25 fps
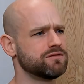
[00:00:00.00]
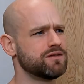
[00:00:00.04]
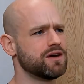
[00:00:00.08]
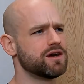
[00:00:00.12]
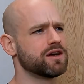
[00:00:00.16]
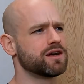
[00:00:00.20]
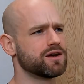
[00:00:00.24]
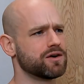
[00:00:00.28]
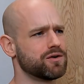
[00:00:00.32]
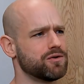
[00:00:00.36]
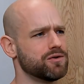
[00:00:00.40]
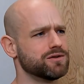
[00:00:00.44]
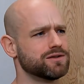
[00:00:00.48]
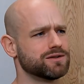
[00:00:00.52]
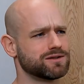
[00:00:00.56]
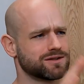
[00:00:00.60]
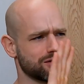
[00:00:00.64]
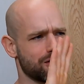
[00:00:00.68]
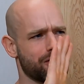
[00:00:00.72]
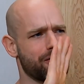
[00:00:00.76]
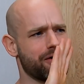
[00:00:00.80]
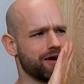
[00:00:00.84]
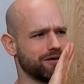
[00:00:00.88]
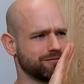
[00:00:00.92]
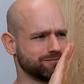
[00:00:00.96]
very good.
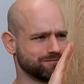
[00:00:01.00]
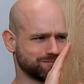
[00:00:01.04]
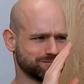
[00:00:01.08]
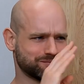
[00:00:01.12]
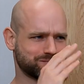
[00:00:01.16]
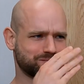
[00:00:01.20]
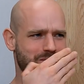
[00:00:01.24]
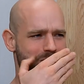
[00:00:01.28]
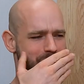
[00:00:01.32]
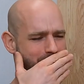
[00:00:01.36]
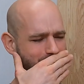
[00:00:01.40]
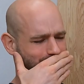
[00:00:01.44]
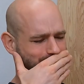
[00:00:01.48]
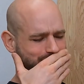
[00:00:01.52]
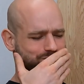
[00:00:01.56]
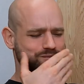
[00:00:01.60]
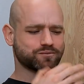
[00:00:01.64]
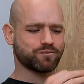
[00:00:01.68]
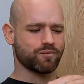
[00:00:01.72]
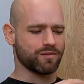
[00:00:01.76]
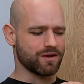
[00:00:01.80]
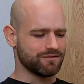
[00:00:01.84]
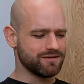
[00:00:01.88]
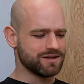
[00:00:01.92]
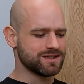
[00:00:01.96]
Sorry.
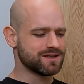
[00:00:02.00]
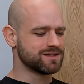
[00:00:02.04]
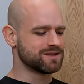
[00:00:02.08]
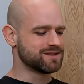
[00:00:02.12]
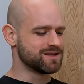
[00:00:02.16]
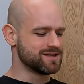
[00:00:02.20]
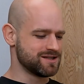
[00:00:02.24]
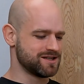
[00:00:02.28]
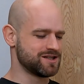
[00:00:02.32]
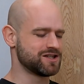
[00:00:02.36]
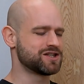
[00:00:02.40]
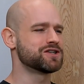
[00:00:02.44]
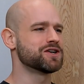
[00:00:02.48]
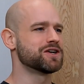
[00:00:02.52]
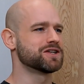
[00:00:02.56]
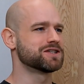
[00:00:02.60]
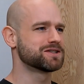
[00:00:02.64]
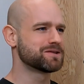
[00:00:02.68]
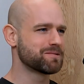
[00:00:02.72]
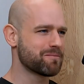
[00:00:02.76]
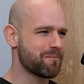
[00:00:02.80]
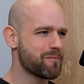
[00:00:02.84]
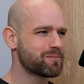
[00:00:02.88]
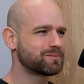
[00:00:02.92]
This is delicious.